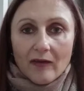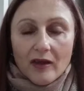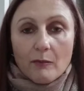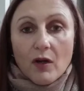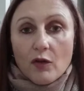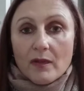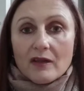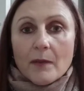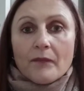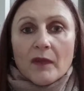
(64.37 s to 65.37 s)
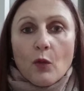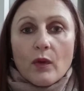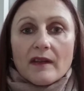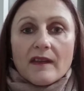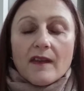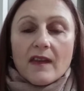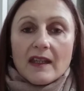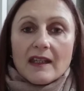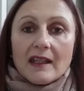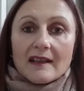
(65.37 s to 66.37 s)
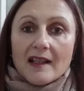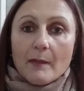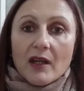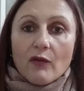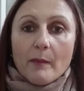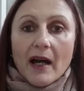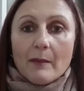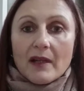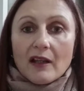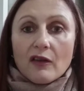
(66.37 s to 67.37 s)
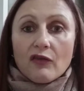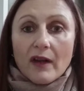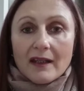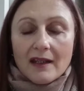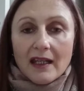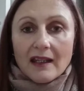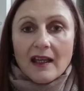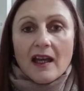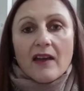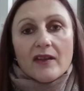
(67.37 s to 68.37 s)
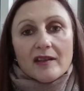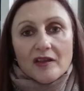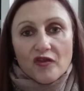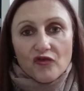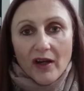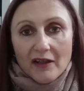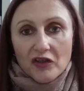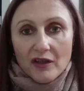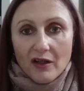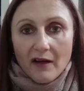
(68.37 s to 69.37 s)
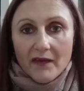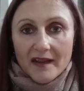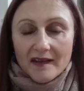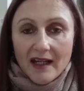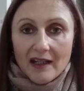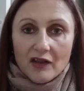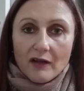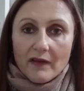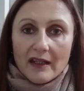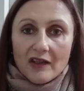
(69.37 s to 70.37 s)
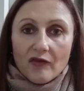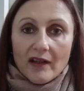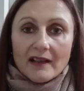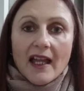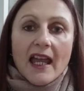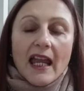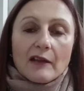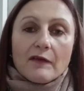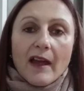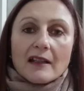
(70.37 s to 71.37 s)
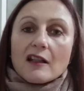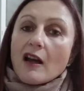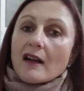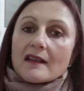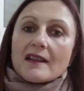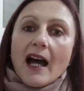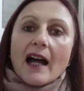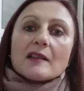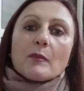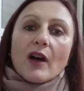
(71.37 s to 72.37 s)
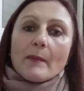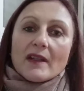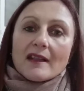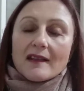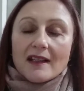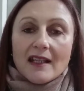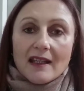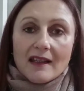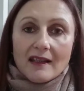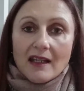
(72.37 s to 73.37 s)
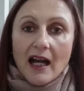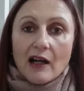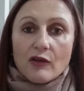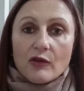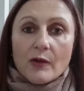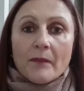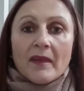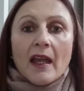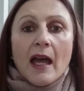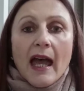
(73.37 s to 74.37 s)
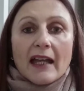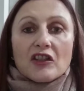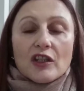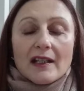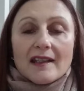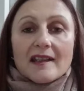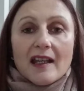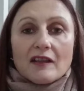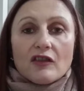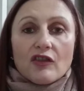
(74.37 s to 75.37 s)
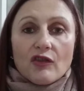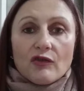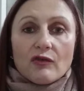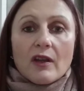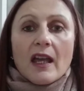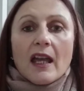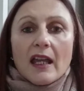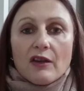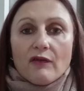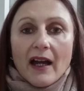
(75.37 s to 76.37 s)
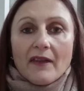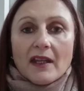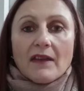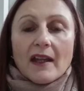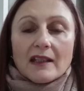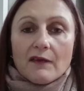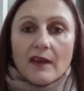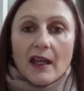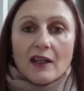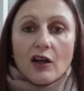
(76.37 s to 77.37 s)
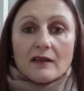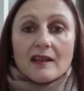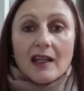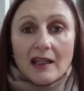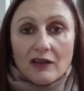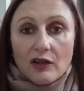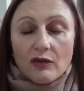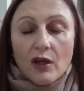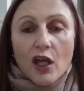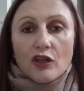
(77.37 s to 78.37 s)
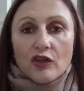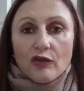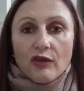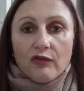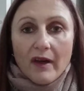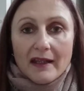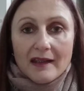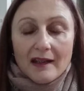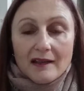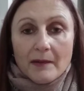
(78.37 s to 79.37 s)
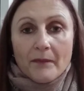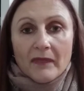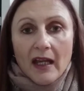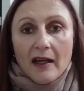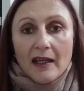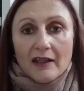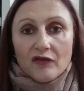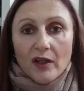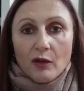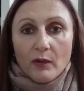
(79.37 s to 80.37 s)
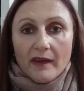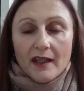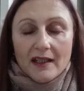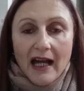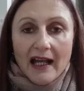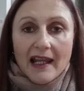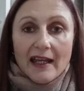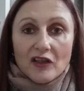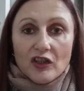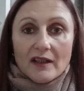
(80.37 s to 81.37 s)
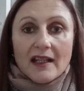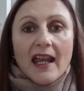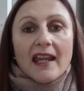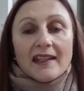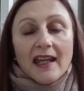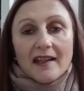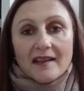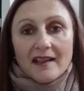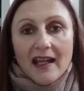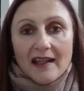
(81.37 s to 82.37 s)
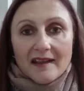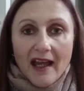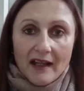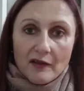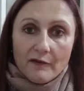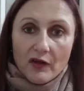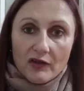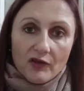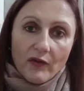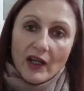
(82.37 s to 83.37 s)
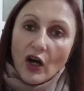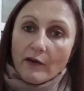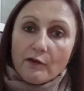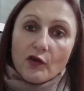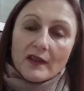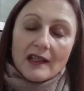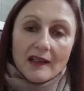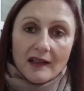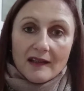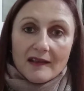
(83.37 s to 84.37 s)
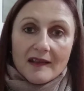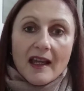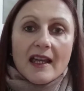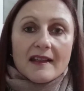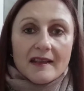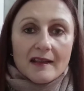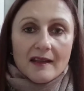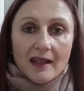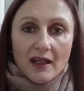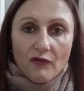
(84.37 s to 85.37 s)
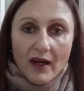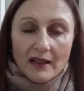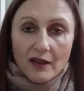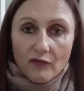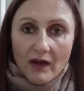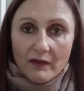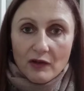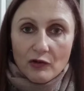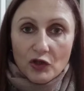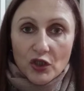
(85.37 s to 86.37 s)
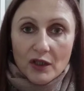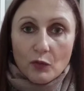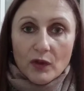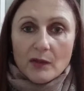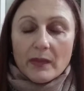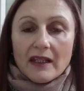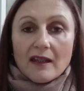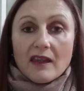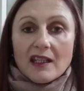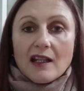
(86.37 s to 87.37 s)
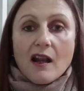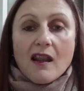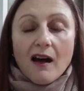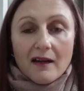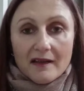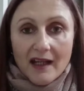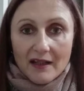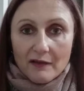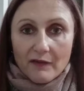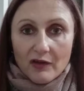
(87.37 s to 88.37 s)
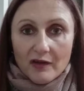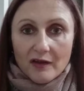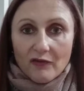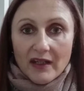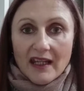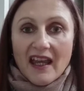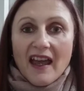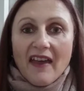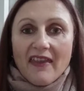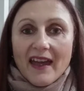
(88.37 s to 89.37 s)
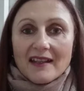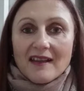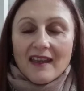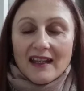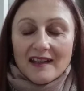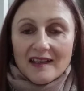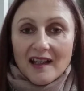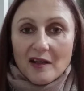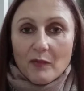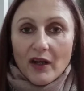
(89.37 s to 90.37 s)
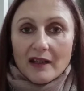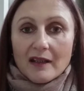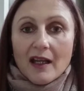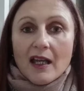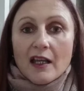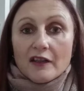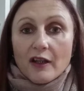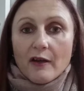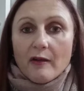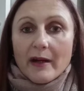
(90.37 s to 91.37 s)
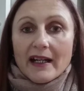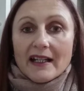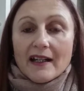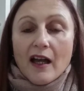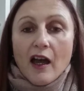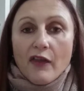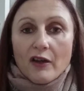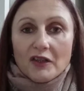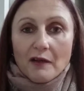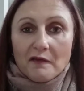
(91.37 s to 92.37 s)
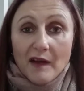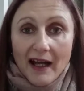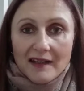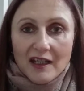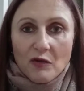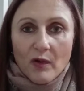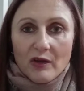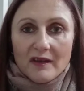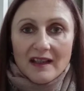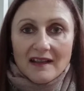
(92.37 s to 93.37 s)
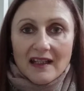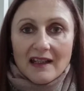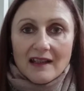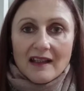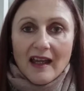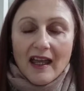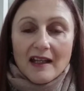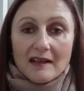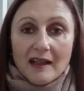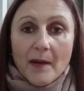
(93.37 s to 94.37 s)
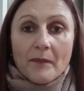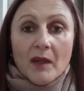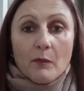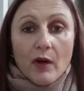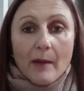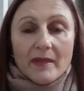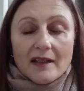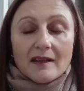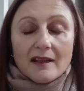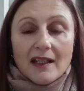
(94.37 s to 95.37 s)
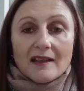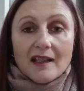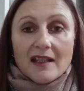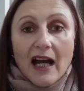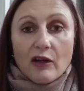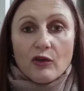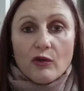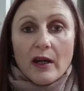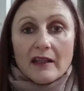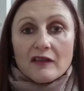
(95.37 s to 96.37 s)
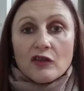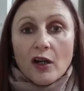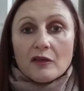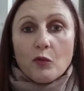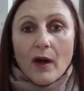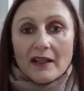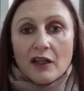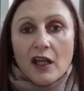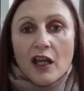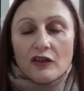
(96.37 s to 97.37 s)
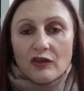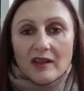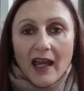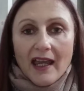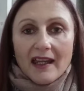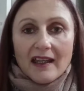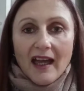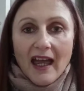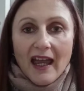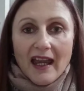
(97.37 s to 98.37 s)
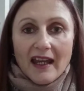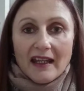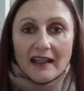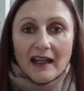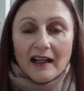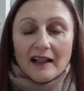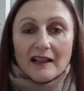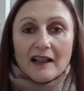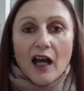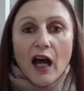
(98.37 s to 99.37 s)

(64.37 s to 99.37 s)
at the moment, with the Islamic Republic threatening the destruction of the State of Israel. In fact, last night, Prime Minister Netanyahu actually said to Iran that if they continue to threaten Israel with annihilation, yesterday's anniversary of 40 years since the Iranian Revolution would be the last anniversary that they celebrate. So those are fighting words indeed, and Prime Minister Netanyahu is not one to take a